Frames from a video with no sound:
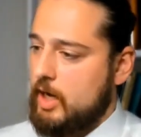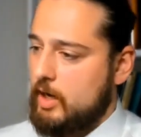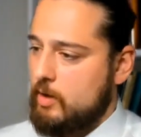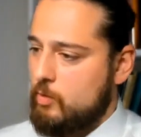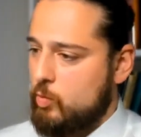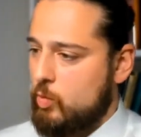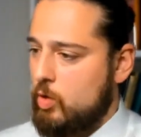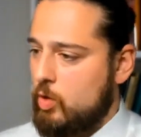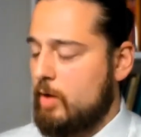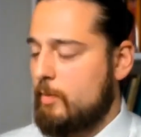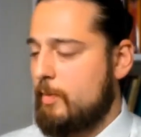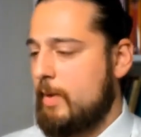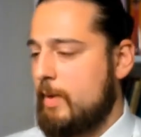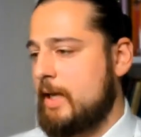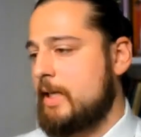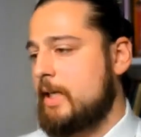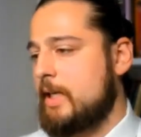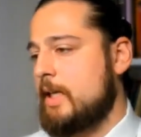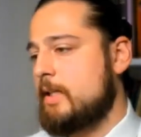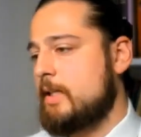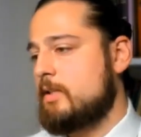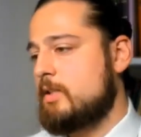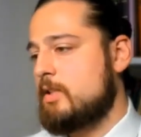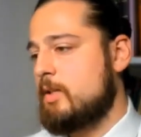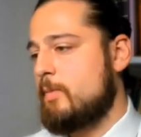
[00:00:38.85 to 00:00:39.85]
I want my
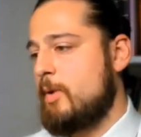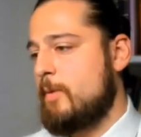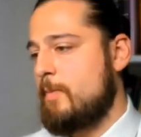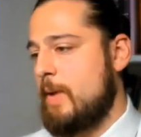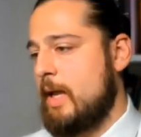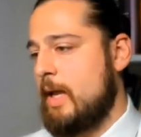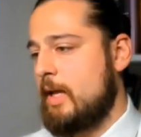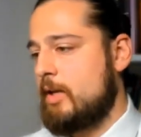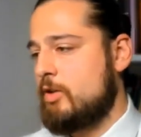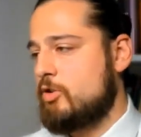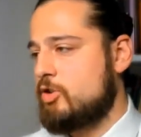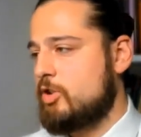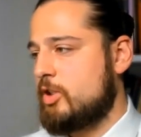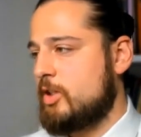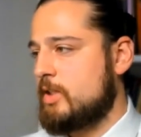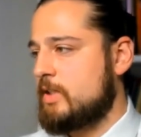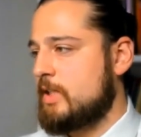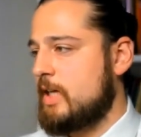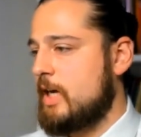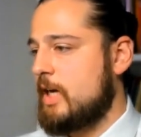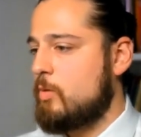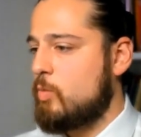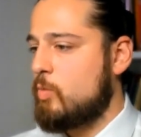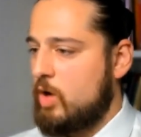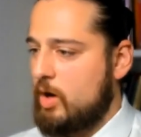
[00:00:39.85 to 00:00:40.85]
kids to be
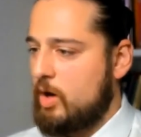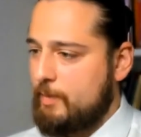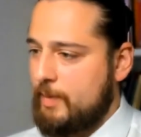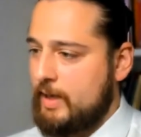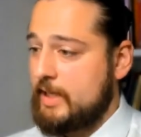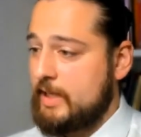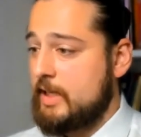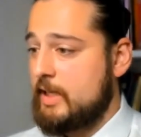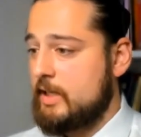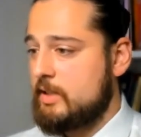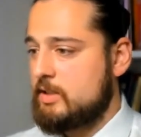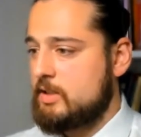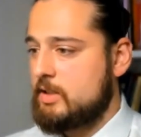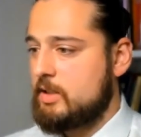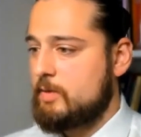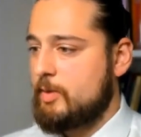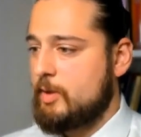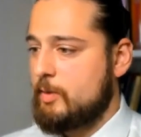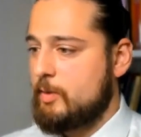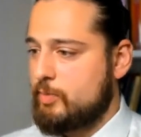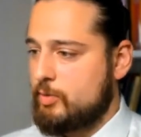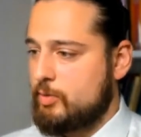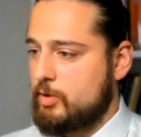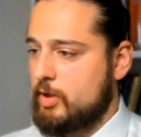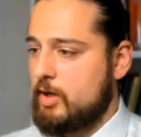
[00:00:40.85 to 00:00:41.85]
patient. I want my kids to
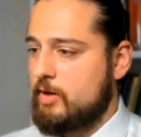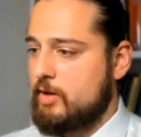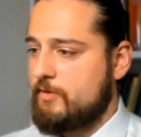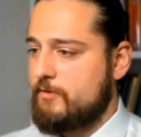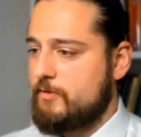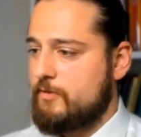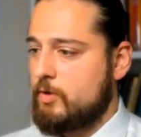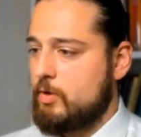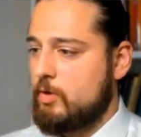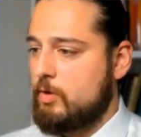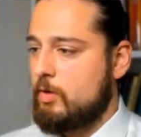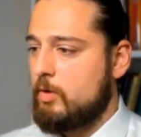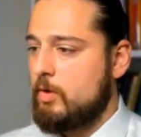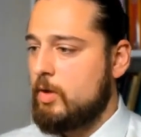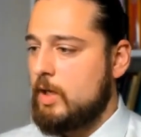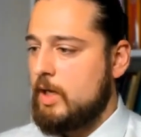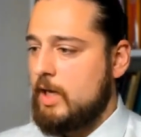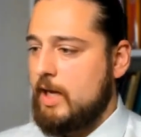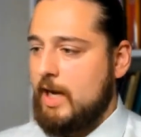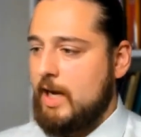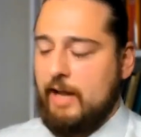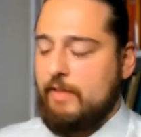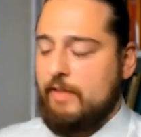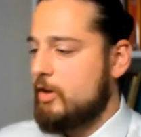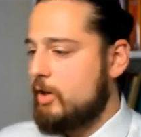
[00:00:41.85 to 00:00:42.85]
be prayerful,
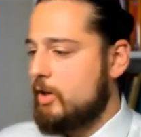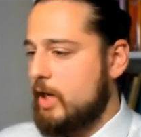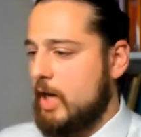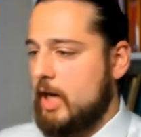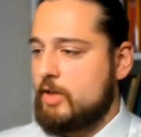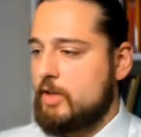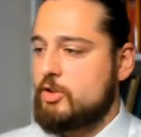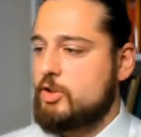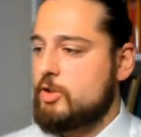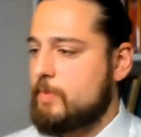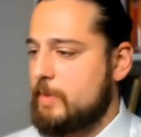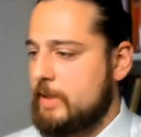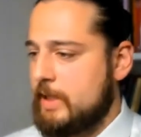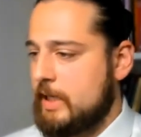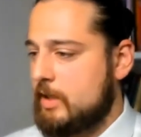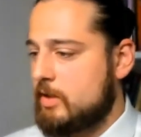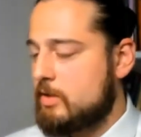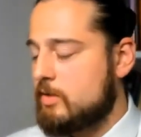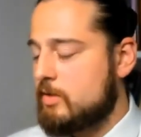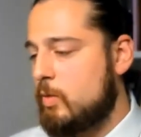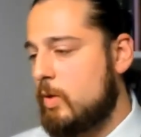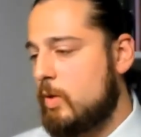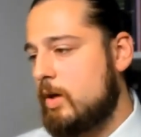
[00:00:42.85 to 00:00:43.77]
and they're not doing it.